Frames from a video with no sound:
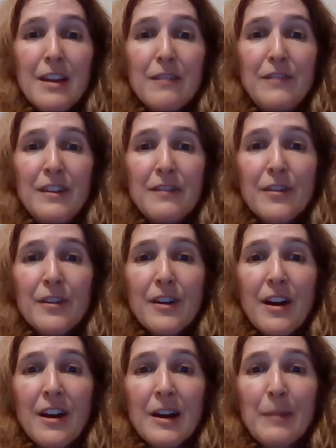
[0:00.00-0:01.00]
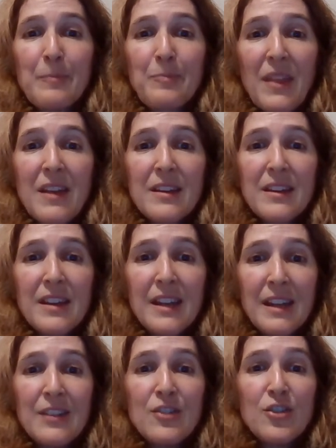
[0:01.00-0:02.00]
Fever
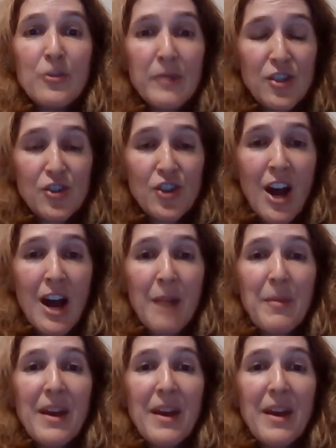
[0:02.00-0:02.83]
can do its job